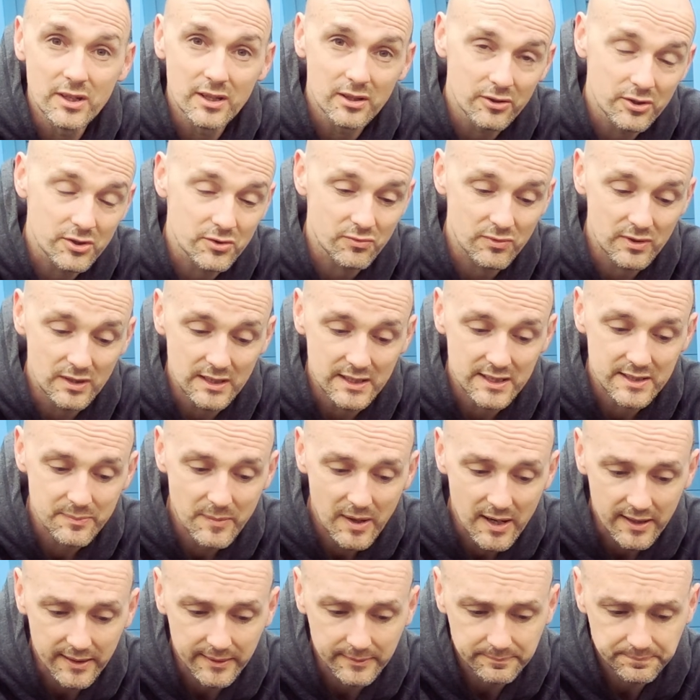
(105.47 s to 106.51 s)
It looks really
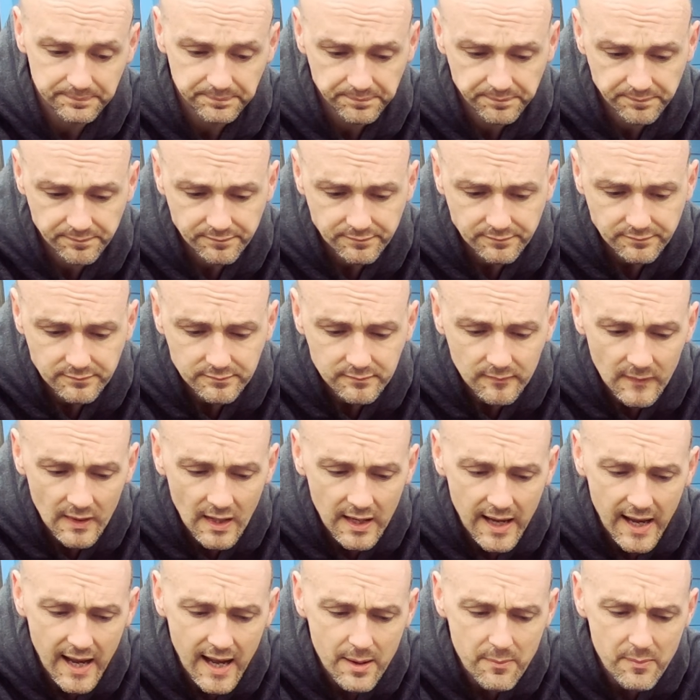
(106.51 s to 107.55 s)
smart.
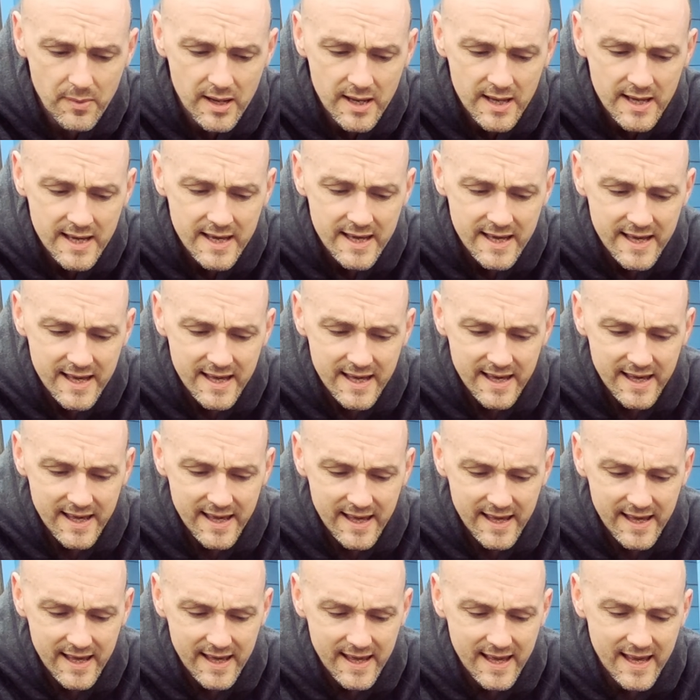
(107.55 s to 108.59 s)

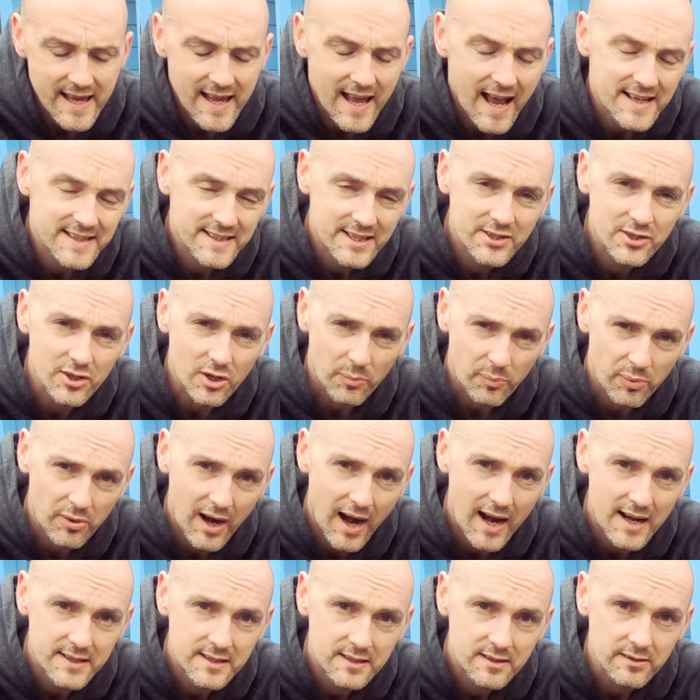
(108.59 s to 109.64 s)
It has a sort of
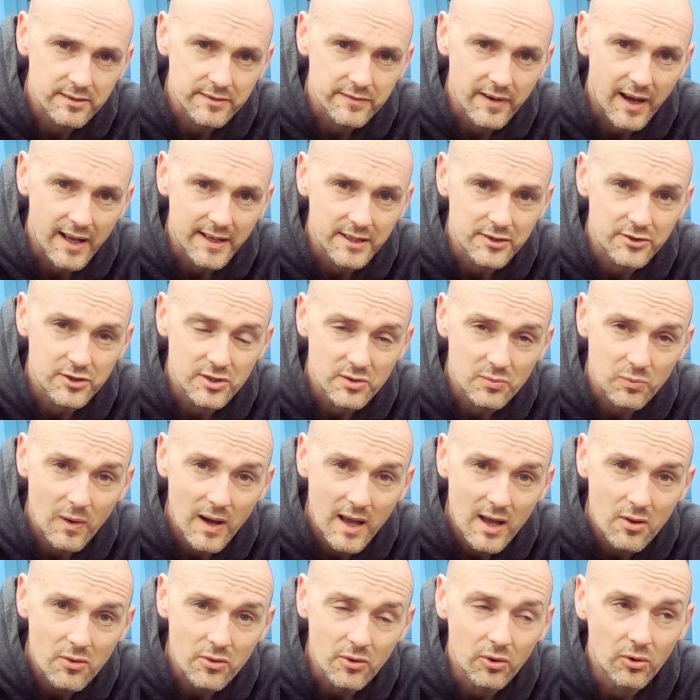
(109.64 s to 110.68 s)
practical advantage as
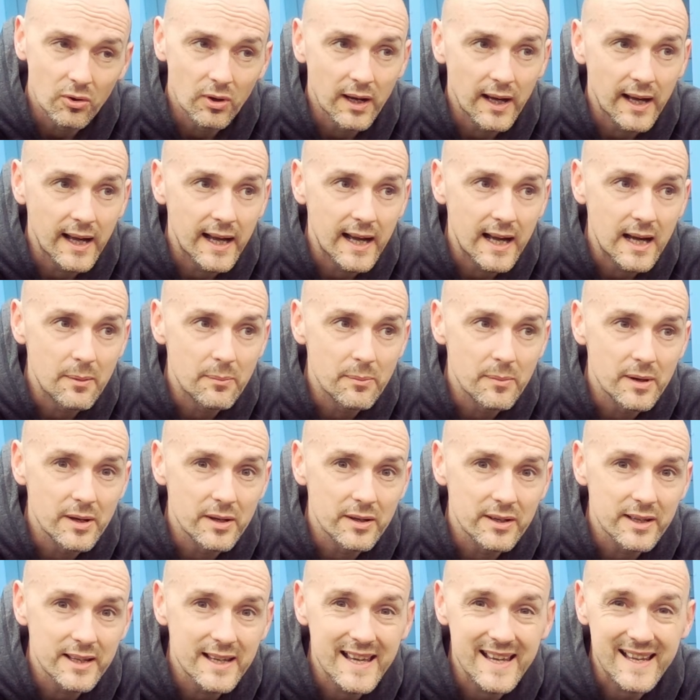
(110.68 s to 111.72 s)
well though.
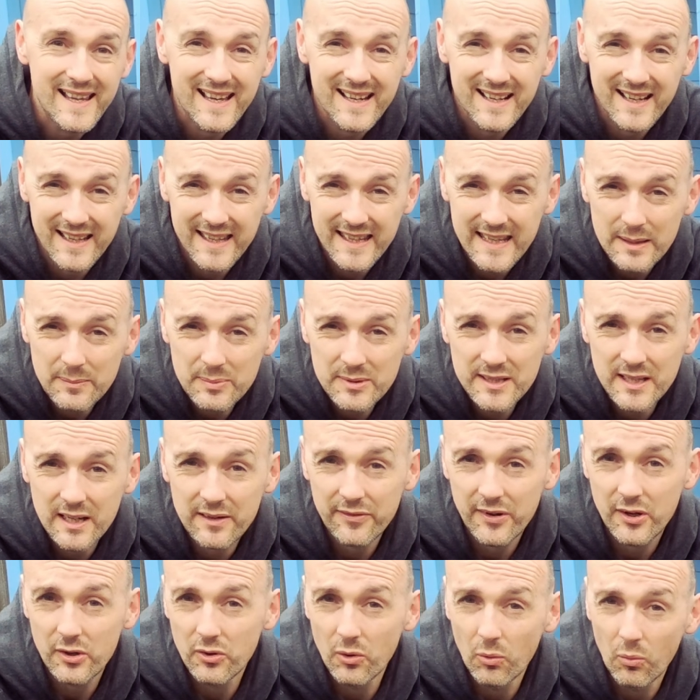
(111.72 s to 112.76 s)
It kind of keeps
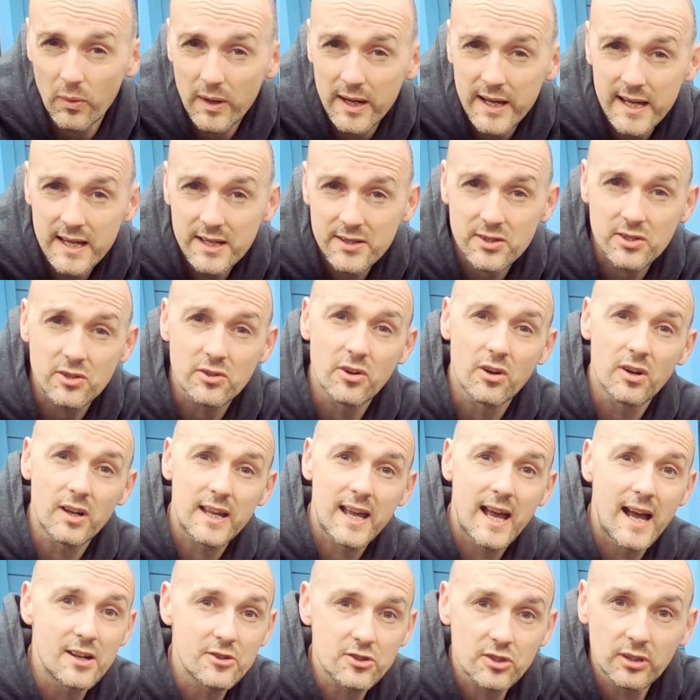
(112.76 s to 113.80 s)
stuff out of the way, so you're not
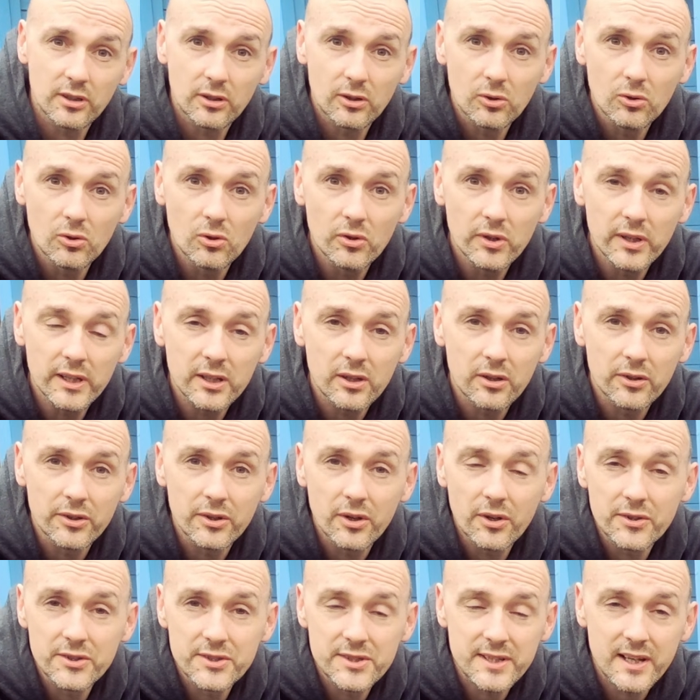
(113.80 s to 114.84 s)
catching clothing
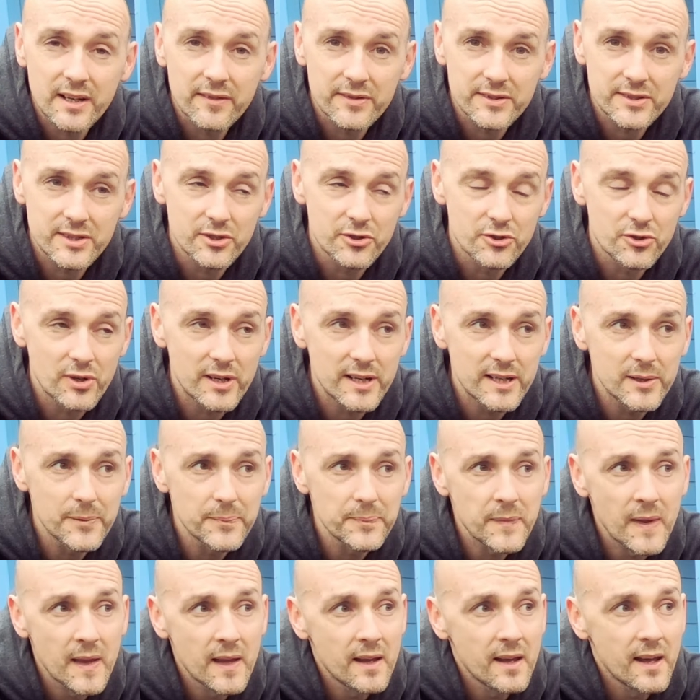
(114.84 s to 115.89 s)
on stuff as the trail.
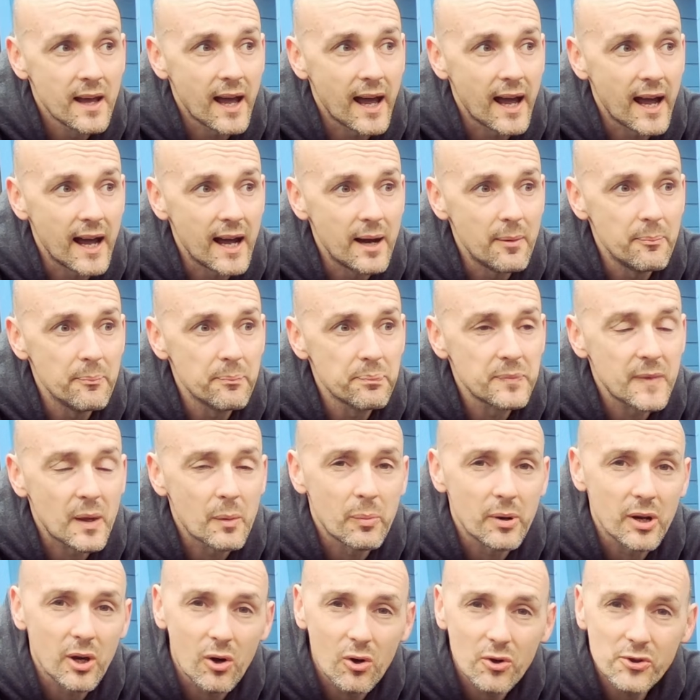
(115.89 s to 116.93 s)

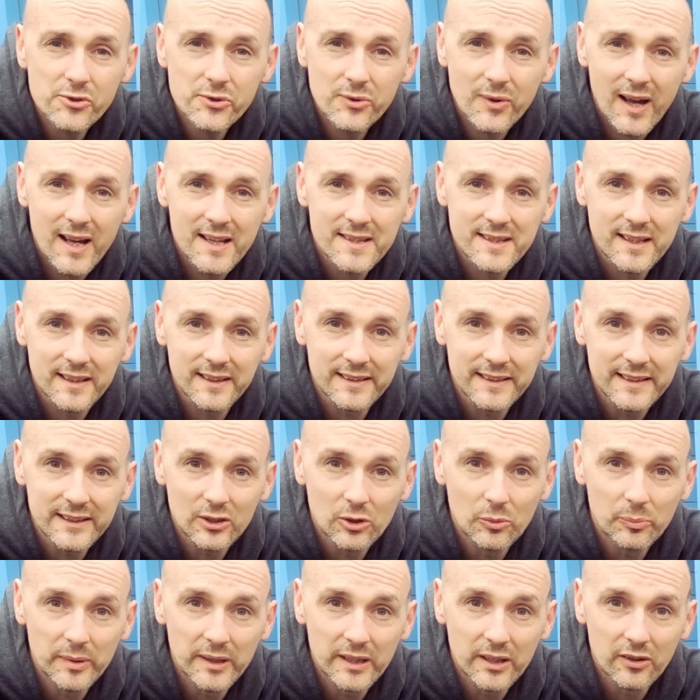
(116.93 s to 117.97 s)
But it also adds a
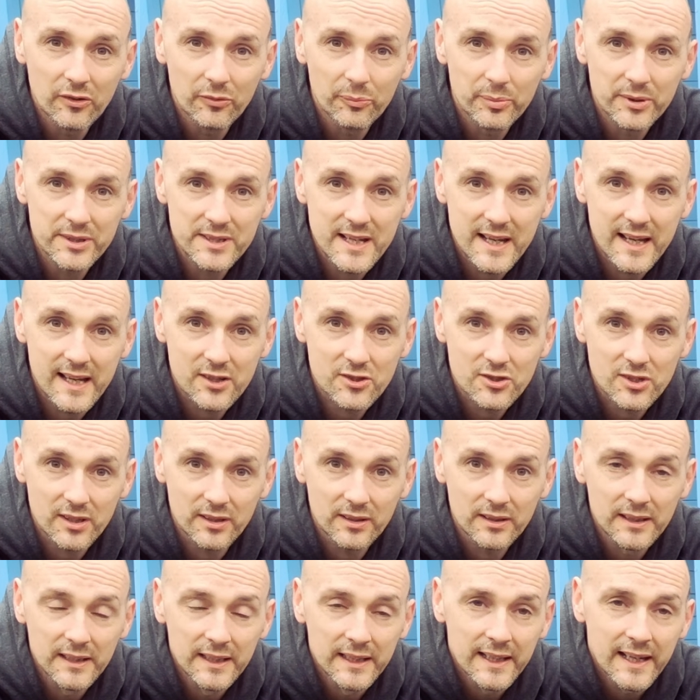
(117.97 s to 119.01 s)
little bit of
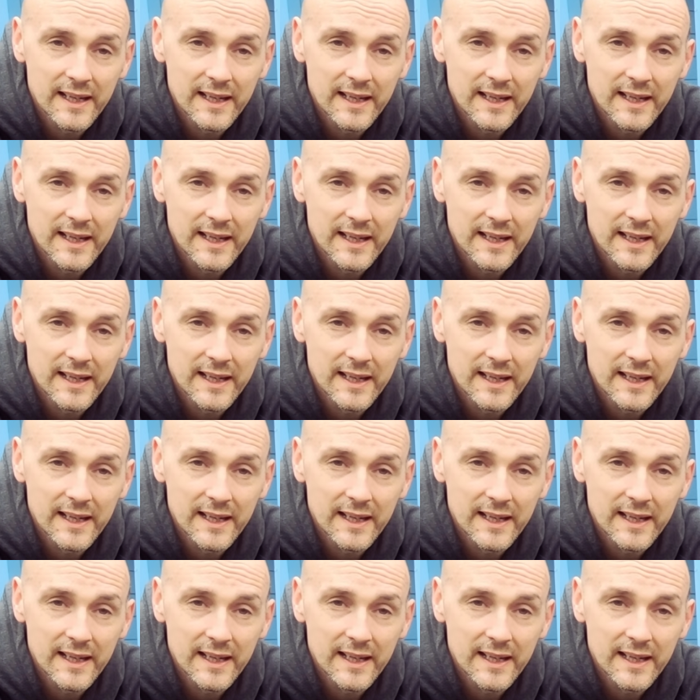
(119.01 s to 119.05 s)
protection.